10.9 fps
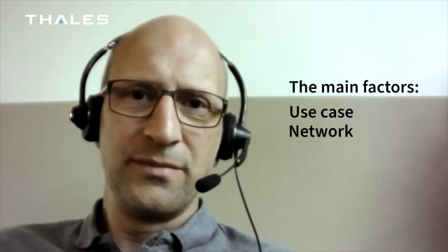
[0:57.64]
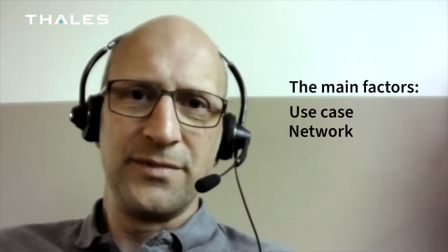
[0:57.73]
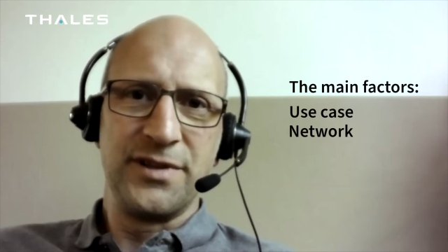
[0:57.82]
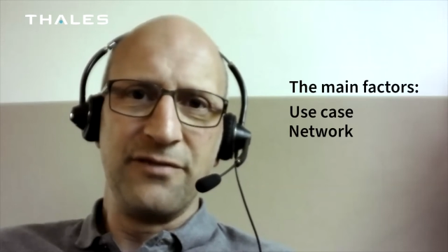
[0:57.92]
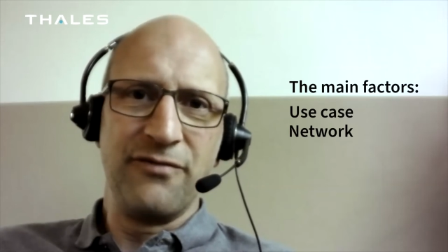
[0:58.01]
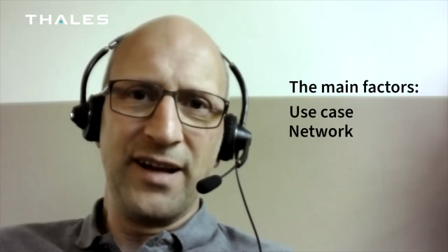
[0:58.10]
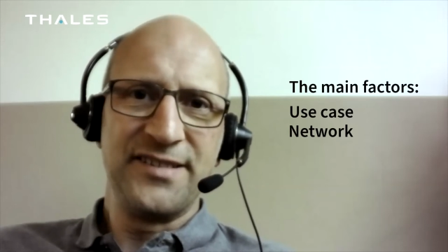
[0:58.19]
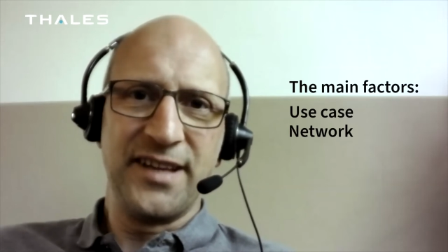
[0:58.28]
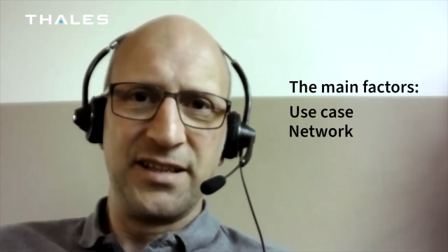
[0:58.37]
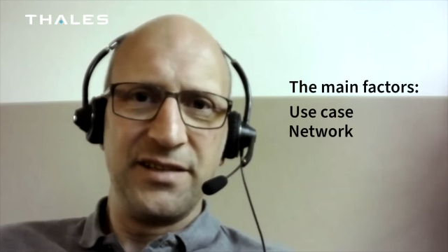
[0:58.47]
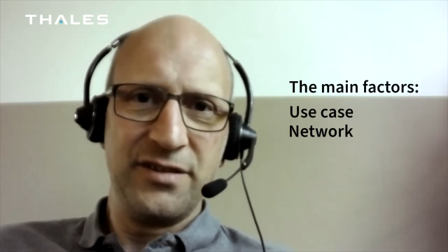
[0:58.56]
device
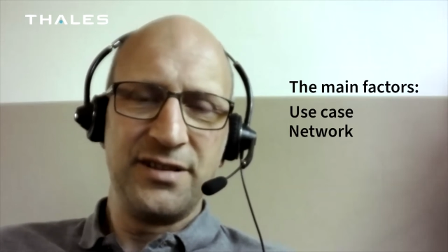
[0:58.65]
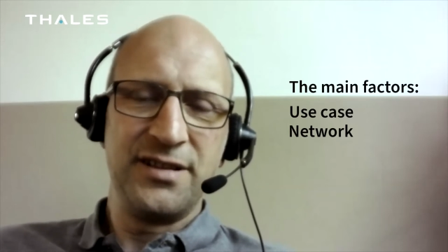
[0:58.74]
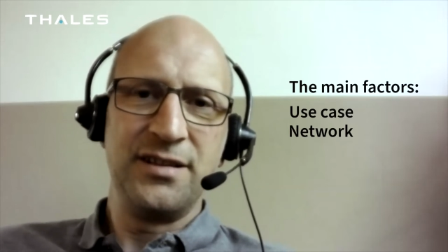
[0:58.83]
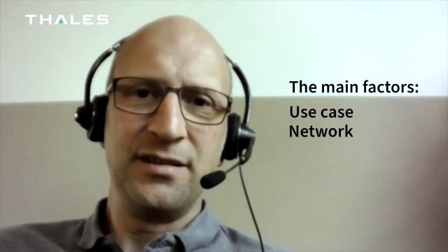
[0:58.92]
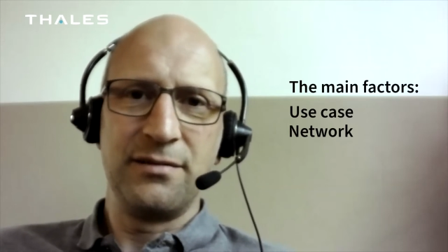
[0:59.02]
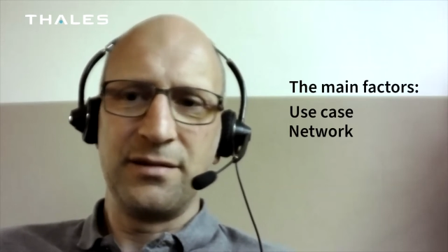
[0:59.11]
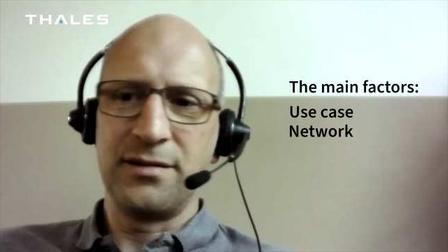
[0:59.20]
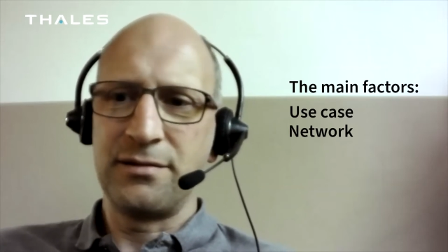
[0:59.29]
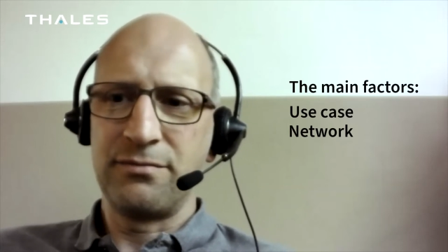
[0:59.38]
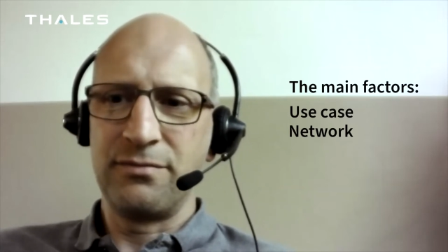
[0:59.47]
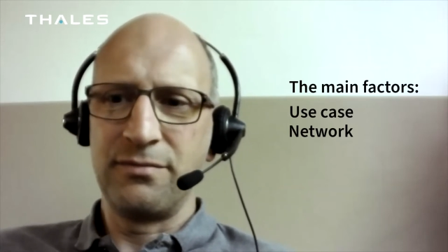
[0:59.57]
activity,
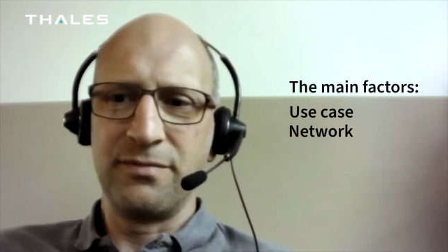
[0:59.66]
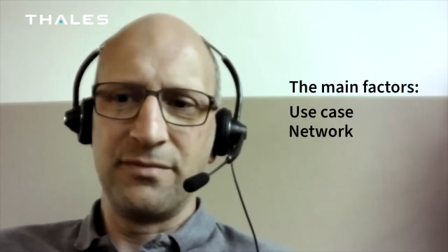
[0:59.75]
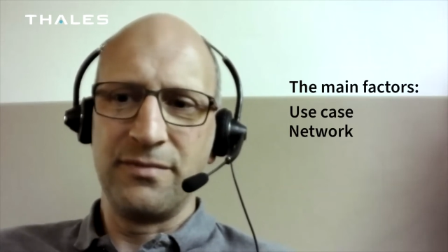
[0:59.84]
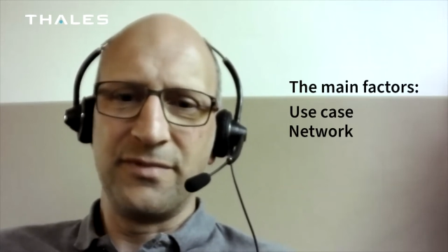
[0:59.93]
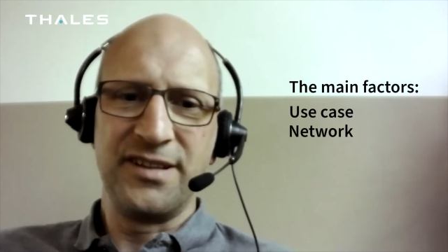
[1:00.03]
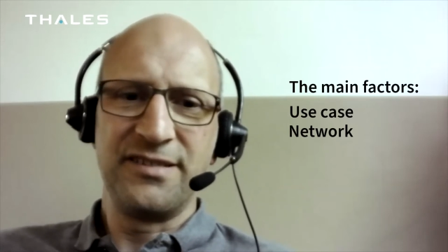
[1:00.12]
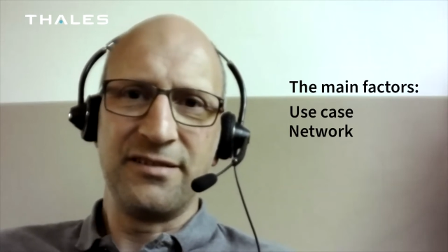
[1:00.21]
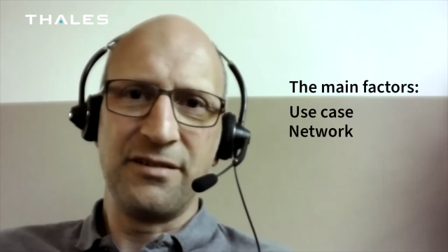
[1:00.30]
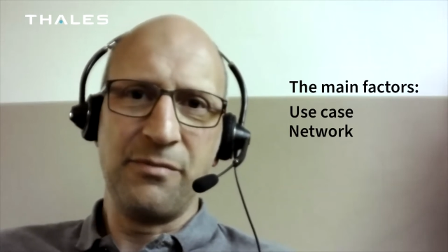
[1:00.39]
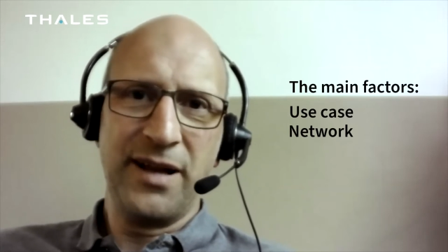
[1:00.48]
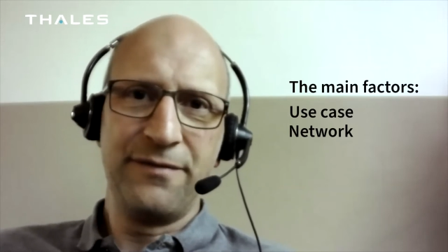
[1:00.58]
these are
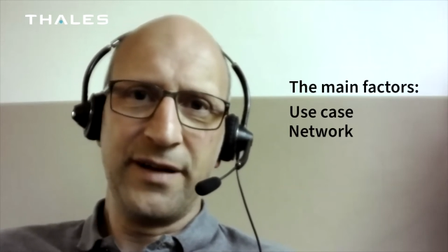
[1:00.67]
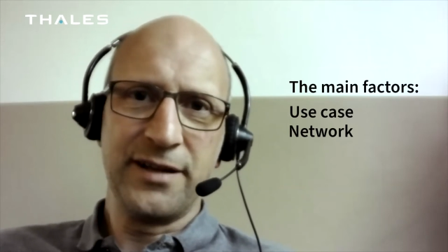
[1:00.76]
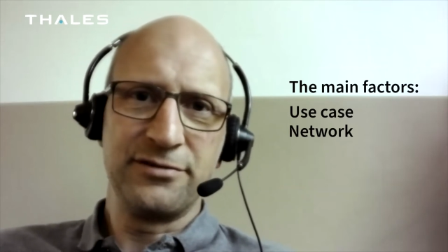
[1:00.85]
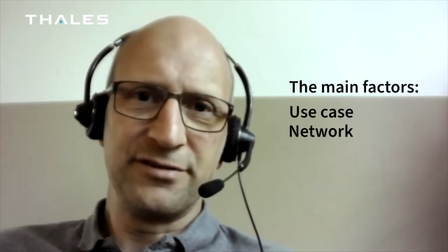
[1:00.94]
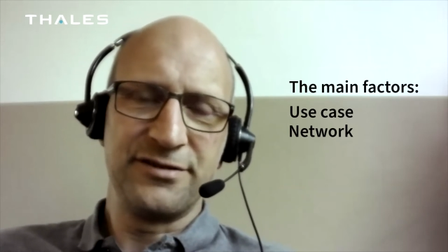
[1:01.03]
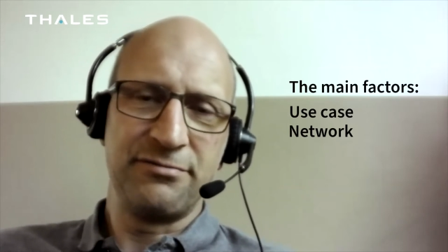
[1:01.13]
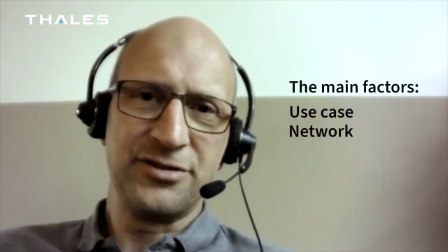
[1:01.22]
the main factors which